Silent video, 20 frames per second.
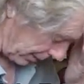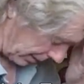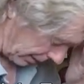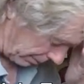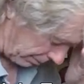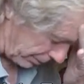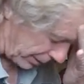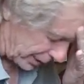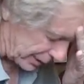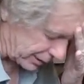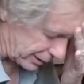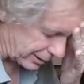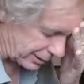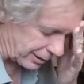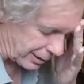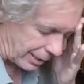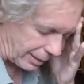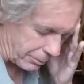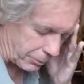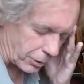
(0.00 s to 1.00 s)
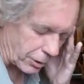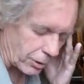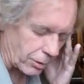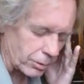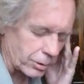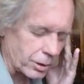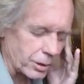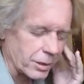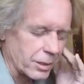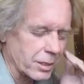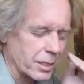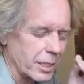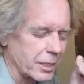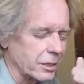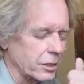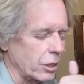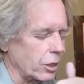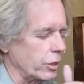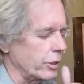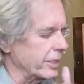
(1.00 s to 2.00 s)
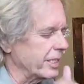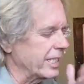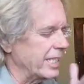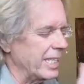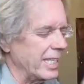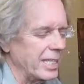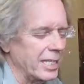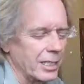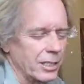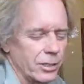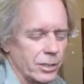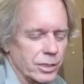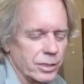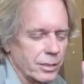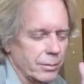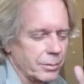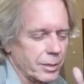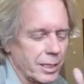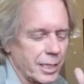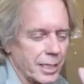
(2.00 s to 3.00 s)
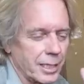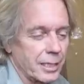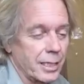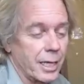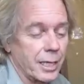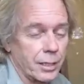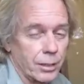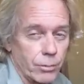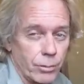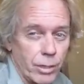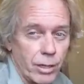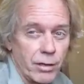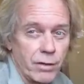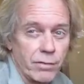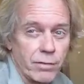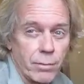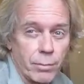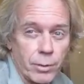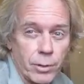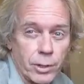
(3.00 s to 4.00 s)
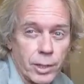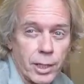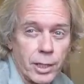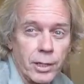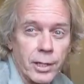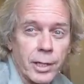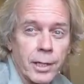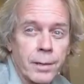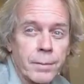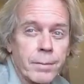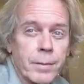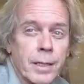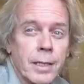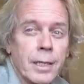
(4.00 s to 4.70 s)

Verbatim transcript: a bus. I'm going to go to Thessalonica or something like that, Greece from Bulgaria.